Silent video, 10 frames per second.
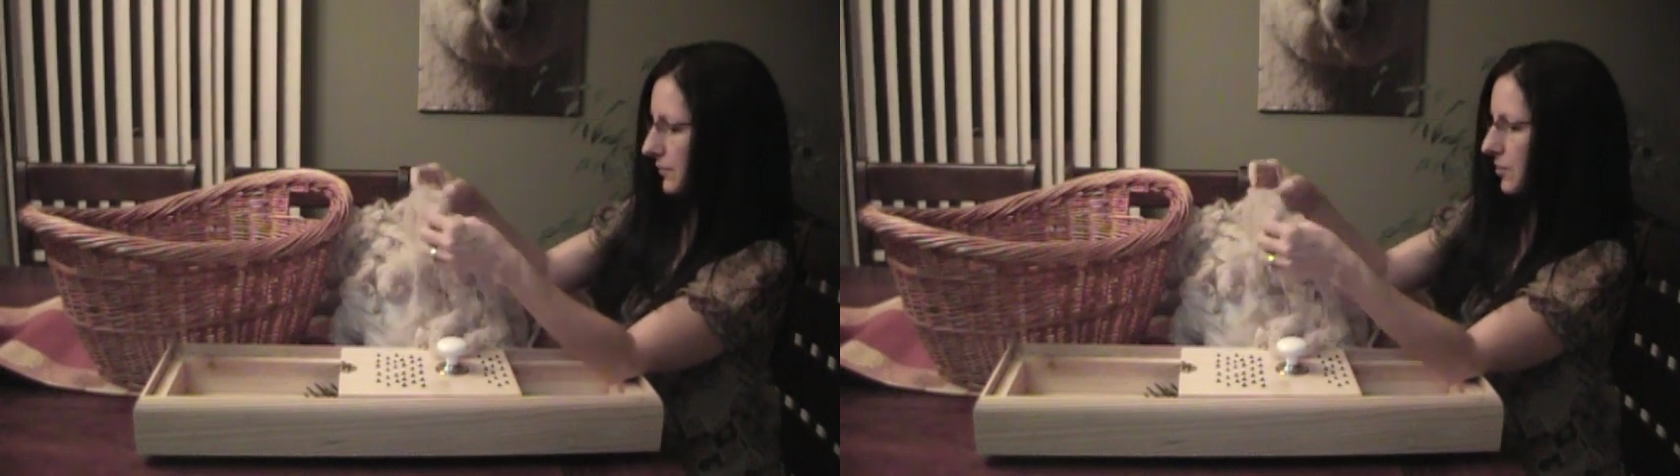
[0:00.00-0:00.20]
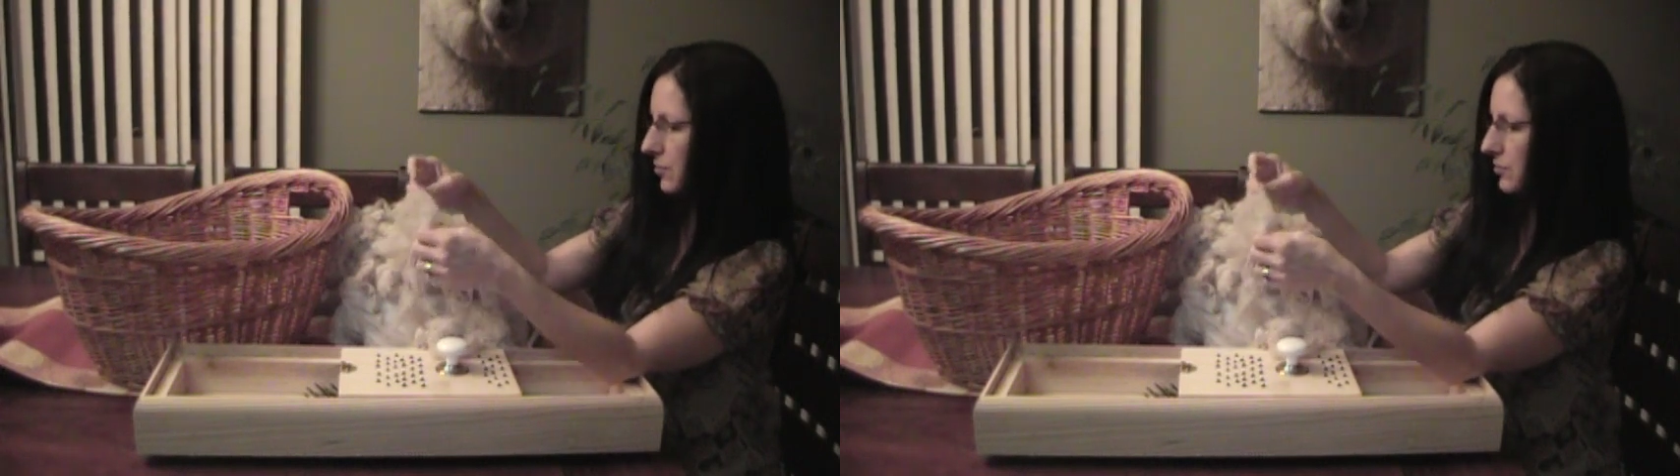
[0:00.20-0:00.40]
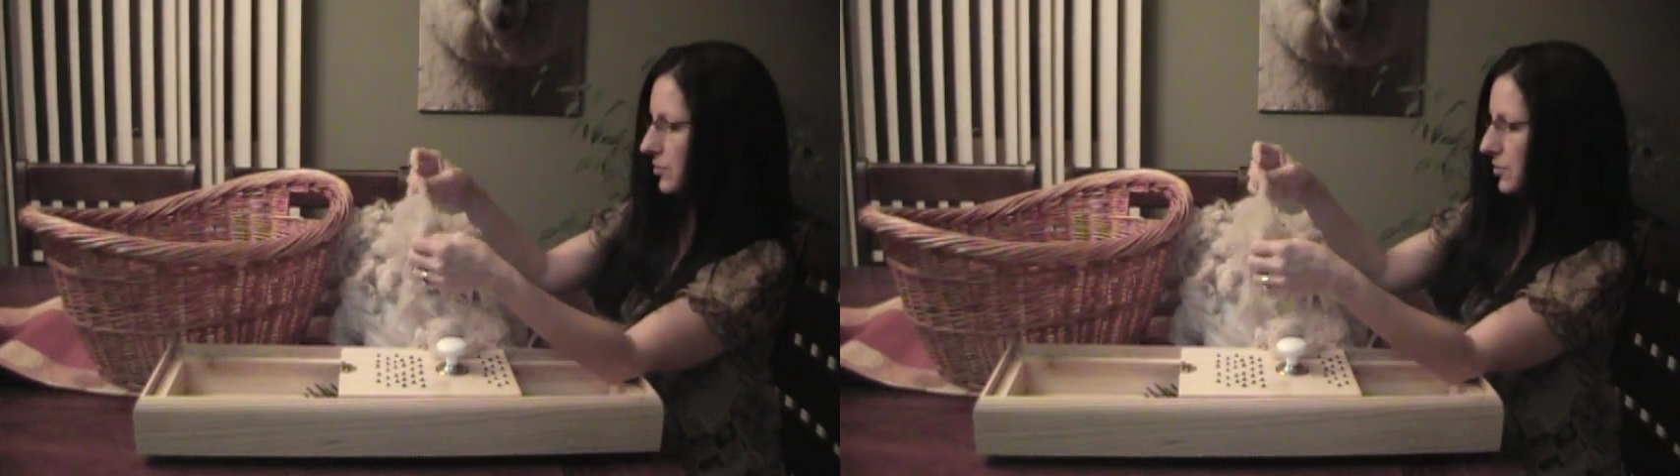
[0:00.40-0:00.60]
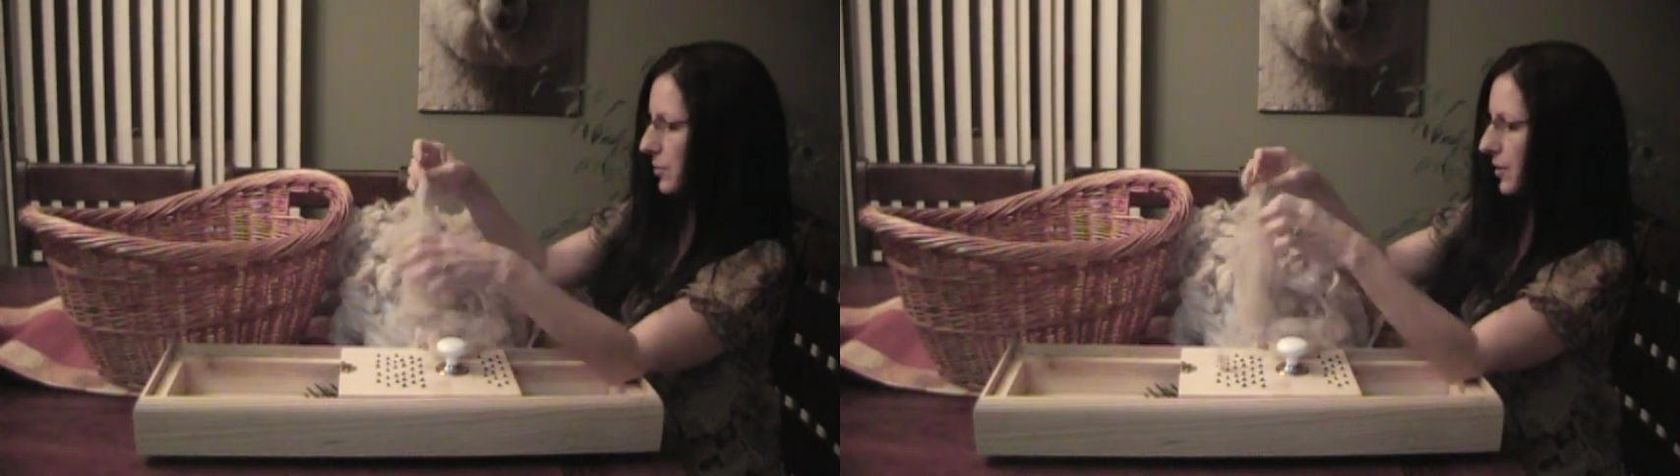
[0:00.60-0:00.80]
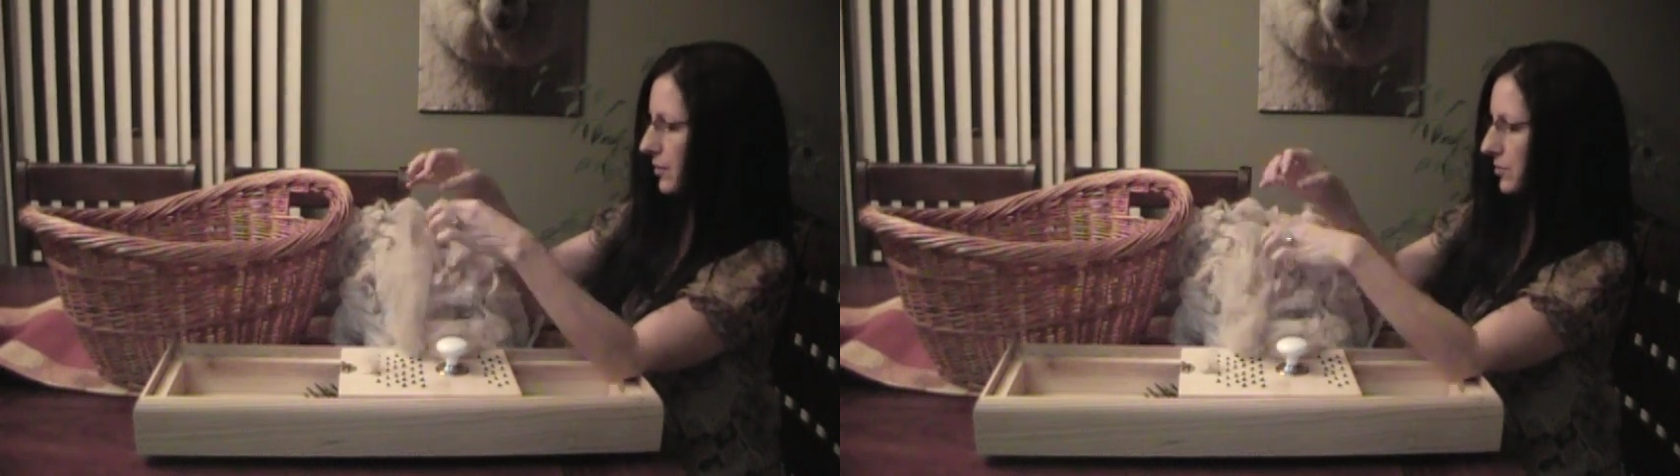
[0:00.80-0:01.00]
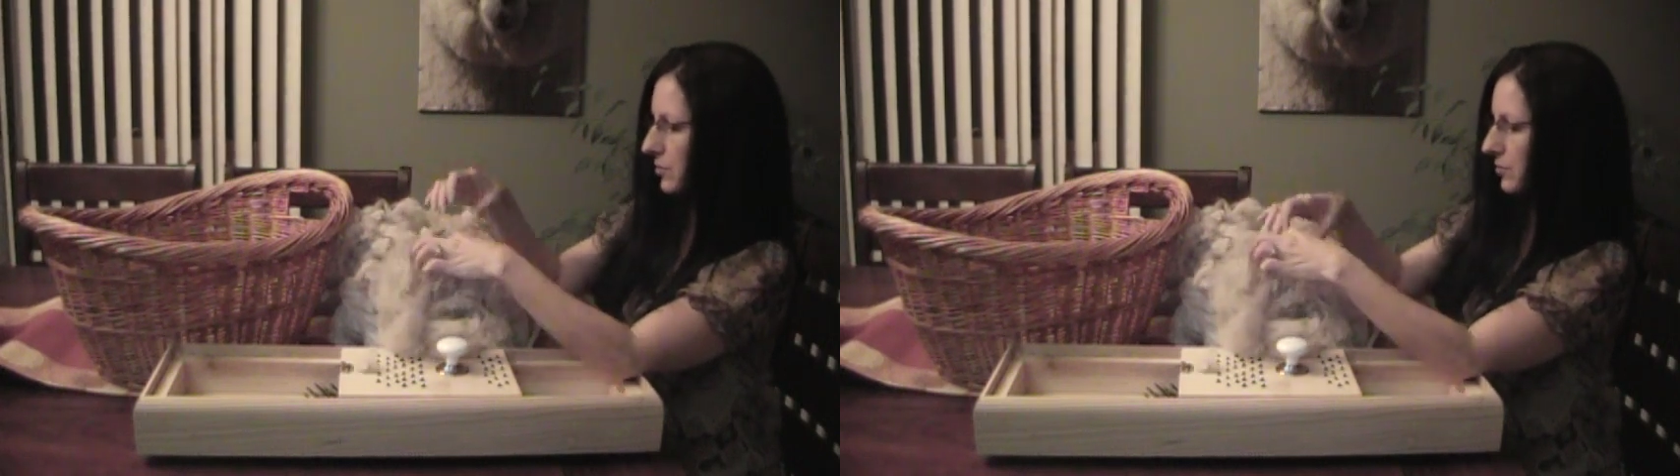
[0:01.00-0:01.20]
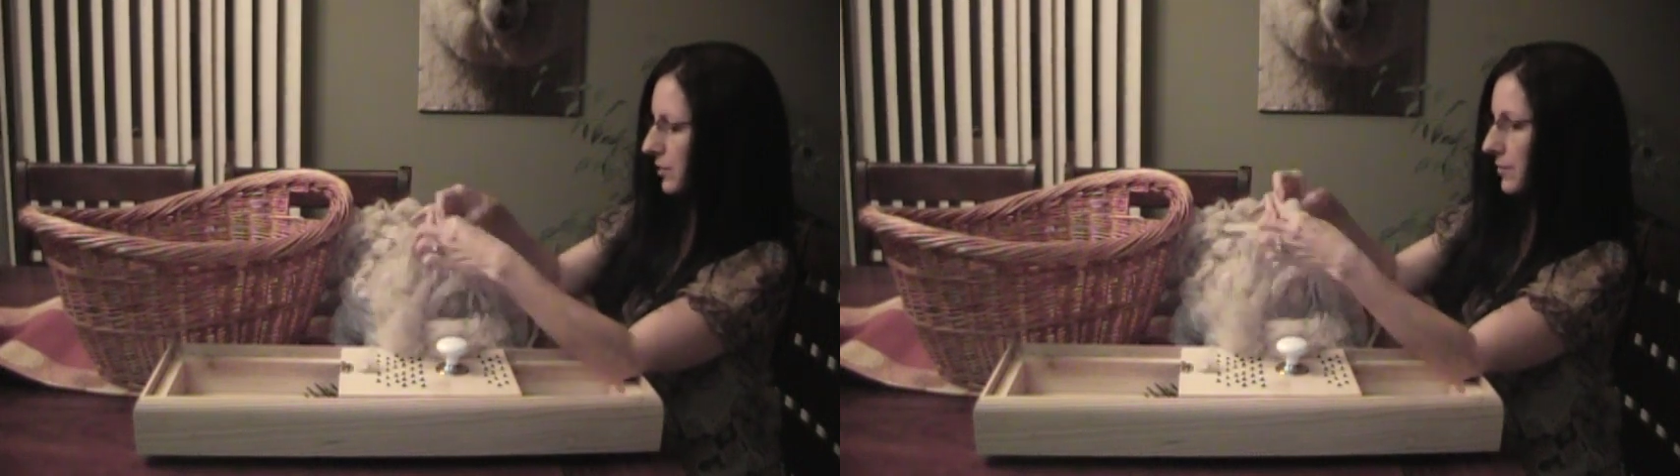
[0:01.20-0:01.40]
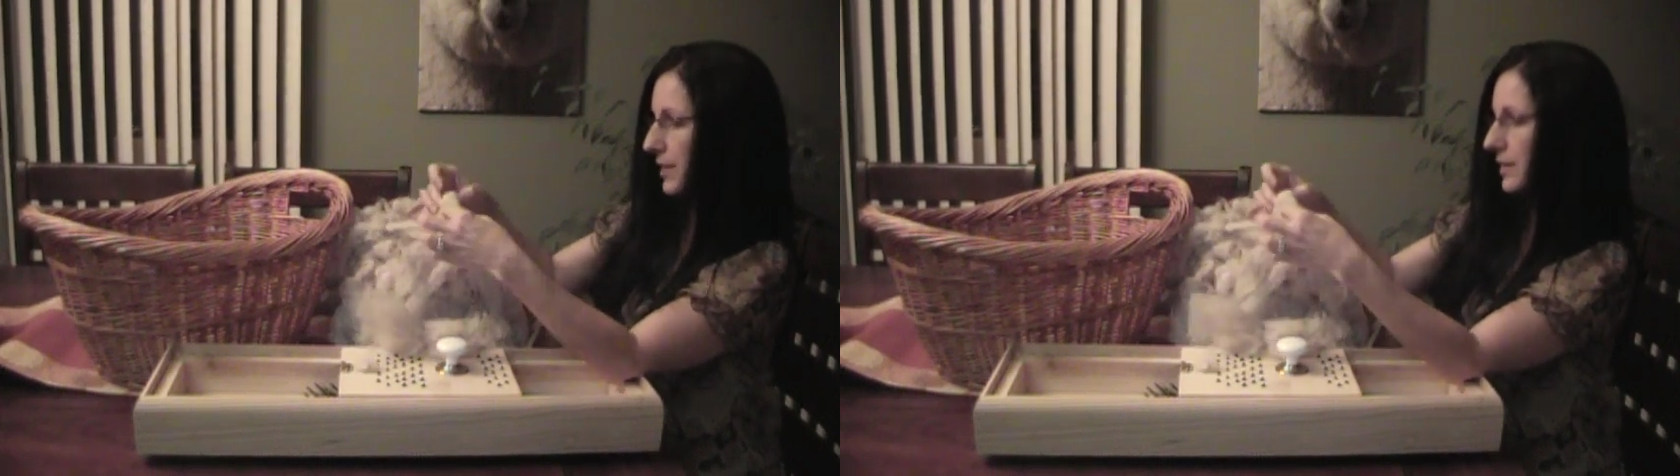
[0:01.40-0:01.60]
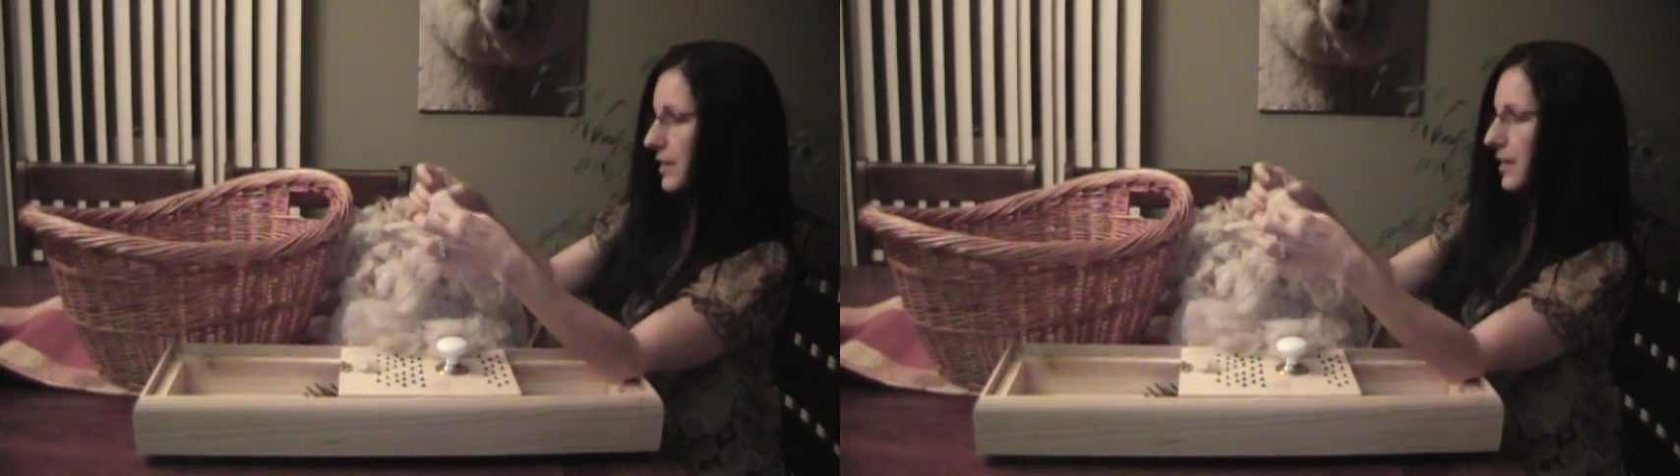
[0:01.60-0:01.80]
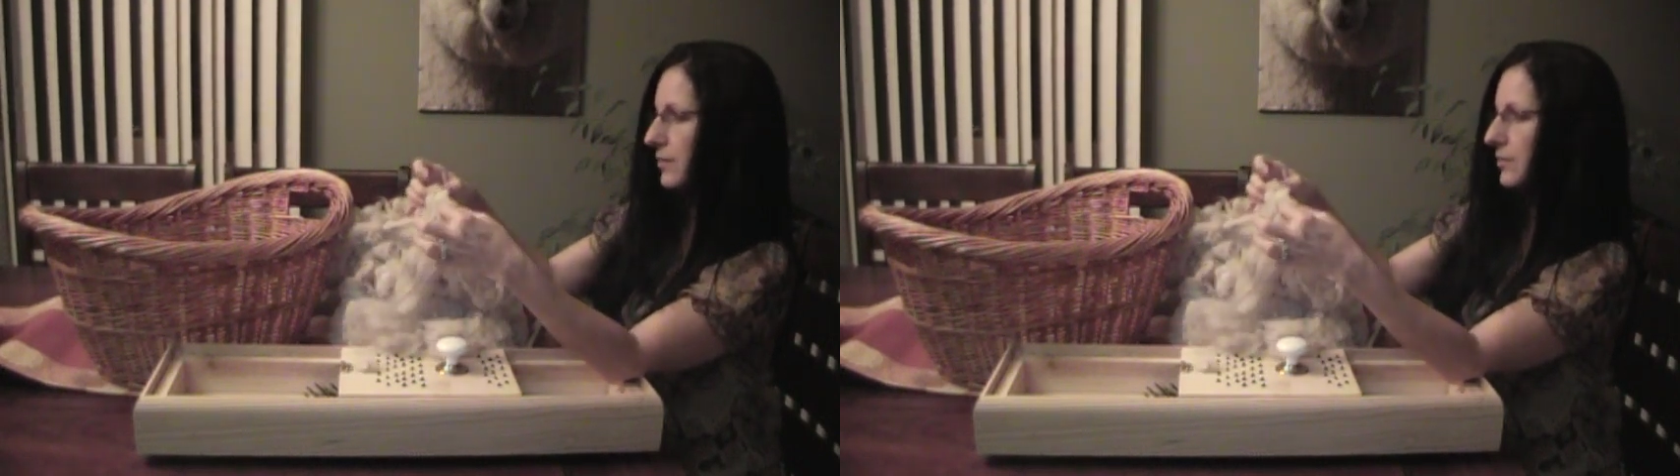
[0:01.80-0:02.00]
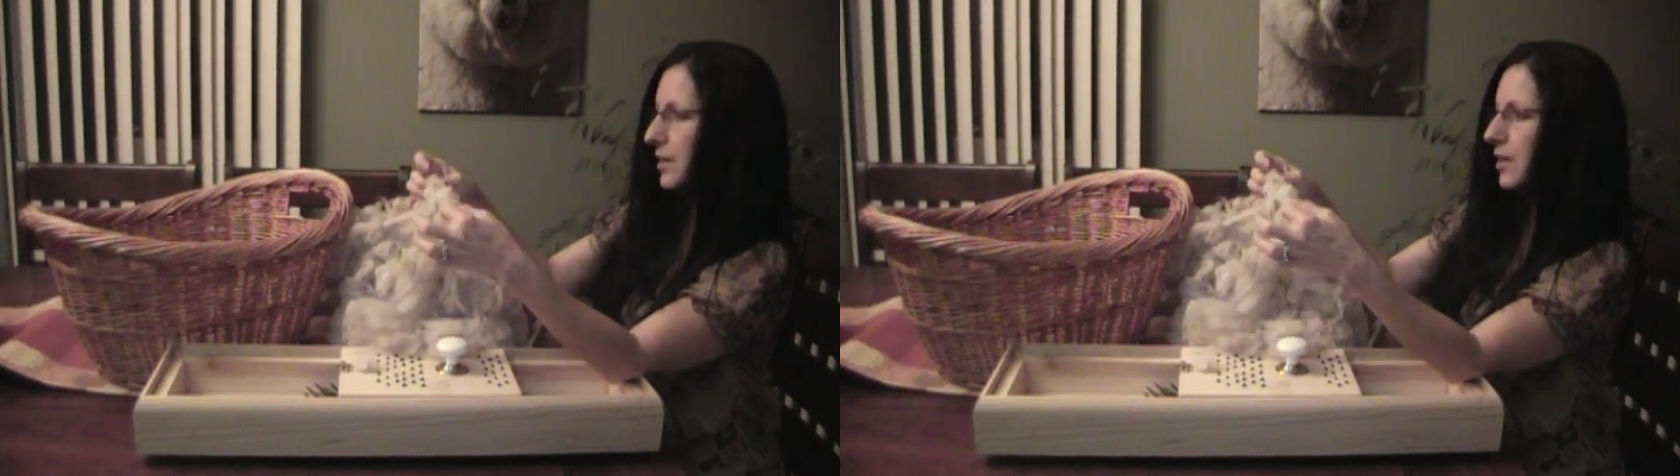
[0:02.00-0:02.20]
you know, just the parts that are really matted down.